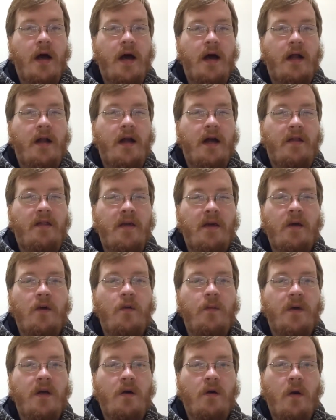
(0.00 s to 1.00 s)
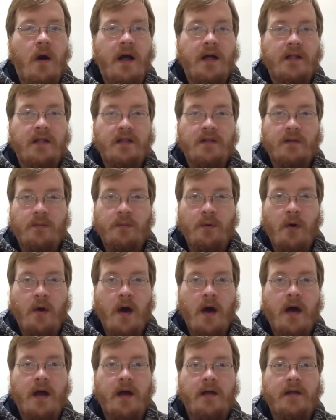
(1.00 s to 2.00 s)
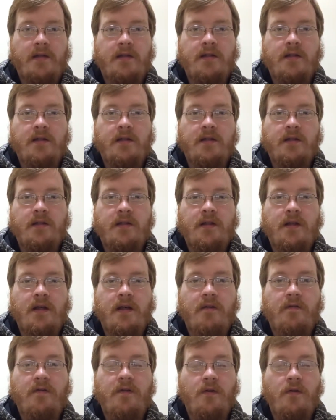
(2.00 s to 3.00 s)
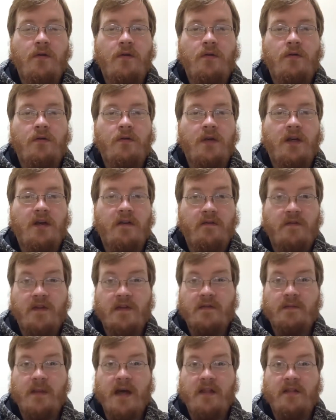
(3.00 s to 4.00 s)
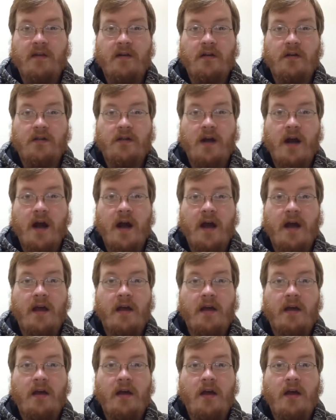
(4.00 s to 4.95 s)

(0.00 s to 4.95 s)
and I think you'll be quite surprised if you give this method a try